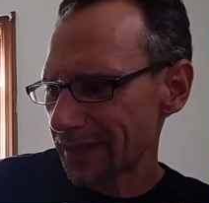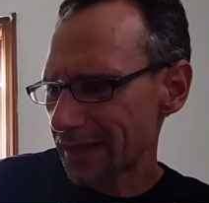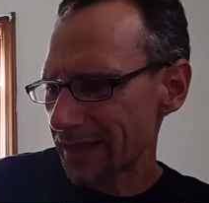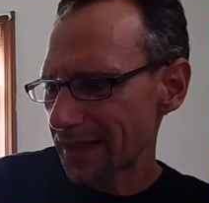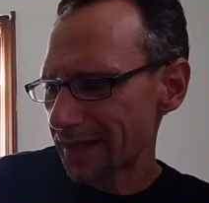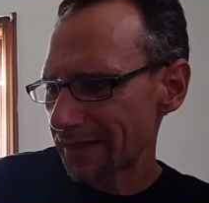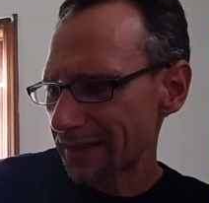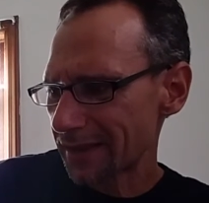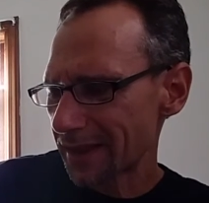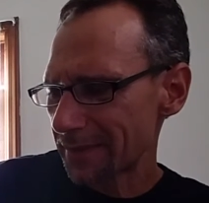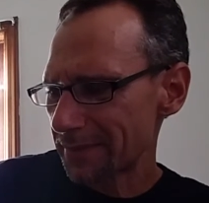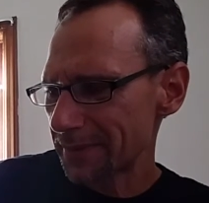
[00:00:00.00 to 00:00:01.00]
a
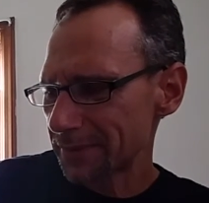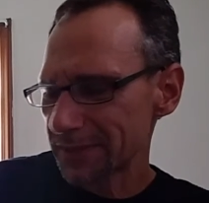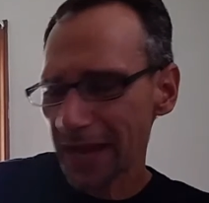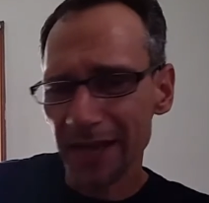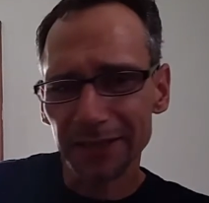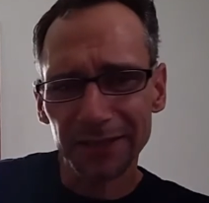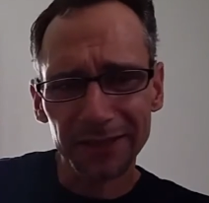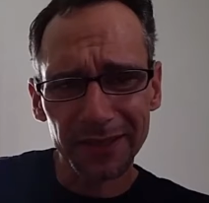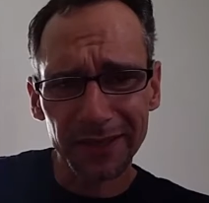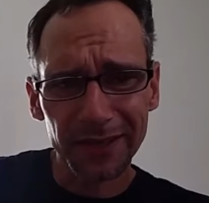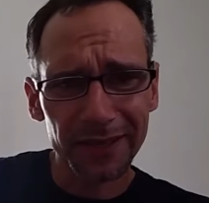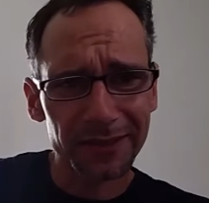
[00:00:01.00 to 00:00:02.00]
lot of people's actions, I
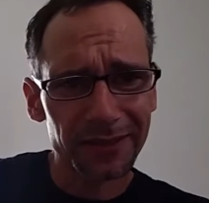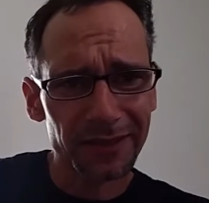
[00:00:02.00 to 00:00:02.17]
guess.